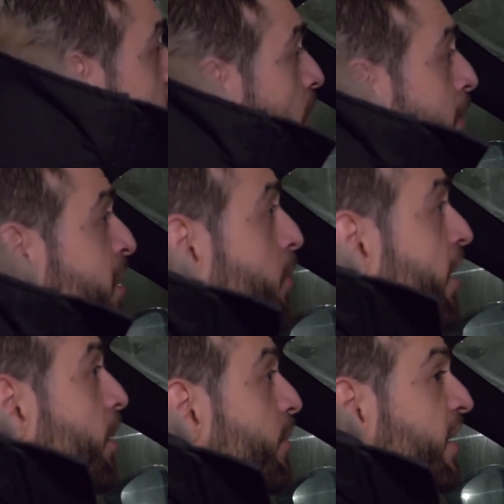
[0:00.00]
You know what? I'm gonna
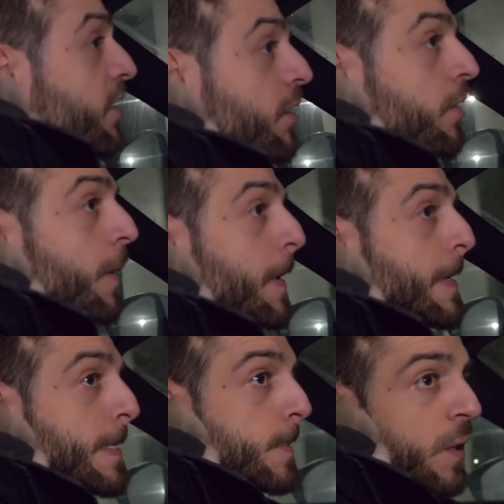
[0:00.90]
park up right here.
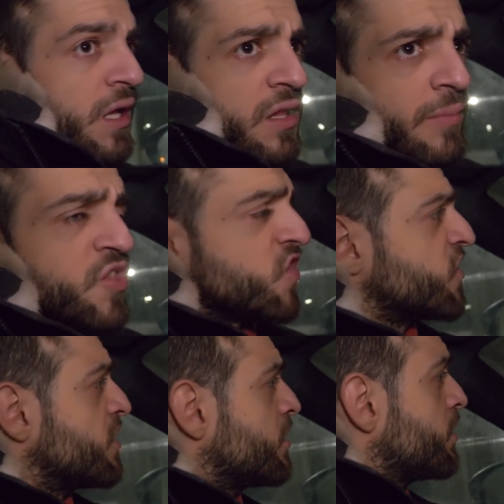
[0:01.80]
Let me
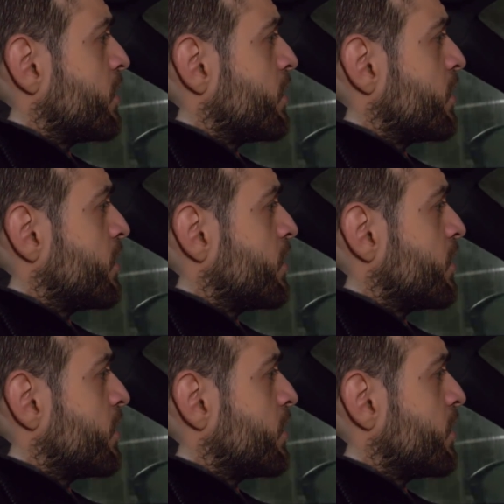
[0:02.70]
just see.